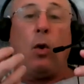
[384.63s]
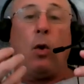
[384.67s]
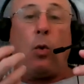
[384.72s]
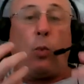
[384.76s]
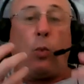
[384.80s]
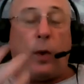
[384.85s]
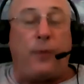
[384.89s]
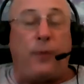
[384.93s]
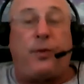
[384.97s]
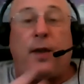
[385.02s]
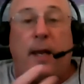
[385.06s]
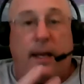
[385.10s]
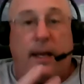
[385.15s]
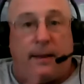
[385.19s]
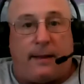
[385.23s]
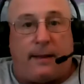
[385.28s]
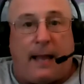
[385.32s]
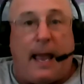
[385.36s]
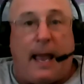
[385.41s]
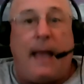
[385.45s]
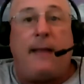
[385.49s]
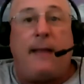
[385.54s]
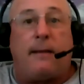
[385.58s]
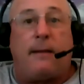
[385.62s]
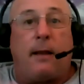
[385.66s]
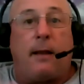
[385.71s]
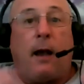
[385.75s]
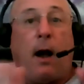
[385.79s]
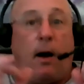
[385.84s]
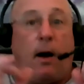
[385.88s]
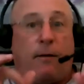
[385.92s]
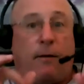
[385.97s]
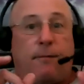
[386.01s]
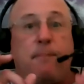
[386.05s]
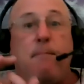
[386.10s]
with the intent
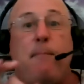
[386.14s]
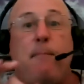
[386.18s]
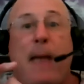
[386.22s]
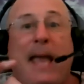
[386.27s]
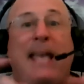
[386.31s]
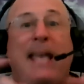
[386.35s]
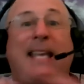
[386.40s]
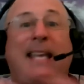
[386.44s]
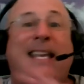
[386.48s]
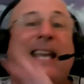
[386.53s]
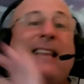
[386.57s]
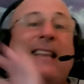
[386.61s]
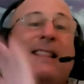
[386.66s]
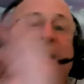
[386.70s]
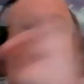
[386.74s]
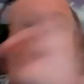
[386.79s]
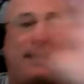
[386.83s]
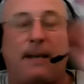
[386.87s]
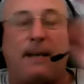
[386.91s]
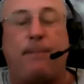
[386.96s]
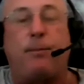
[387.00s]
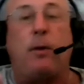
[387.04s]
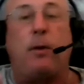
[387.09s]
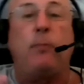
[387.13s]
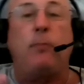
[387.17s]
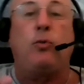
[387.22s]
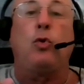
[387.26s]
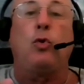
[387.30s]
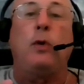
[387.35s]
of making the symptoms